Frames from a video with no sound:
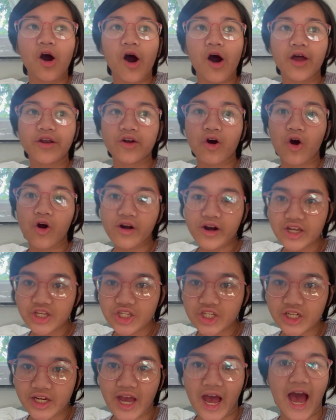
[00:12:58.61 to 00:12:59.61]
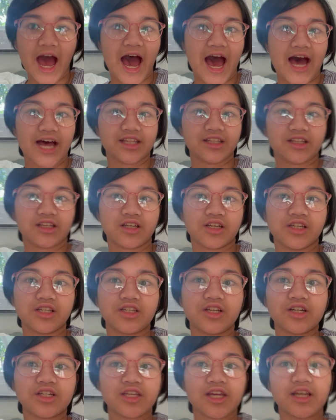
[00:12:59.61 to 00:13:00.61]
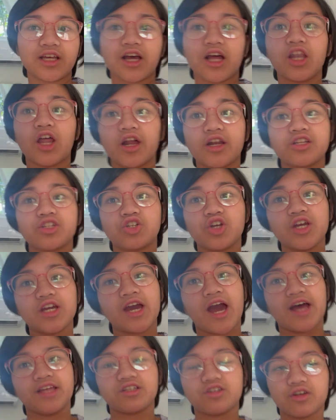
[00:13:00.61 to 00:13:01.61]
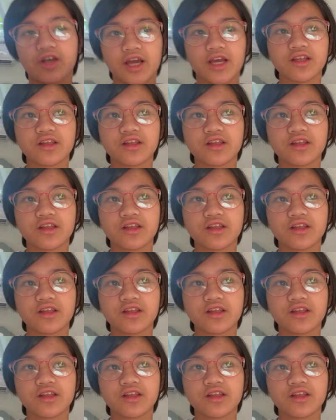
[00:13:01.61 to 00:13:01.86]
an orange cat, because there's like a lot of stray cats, right?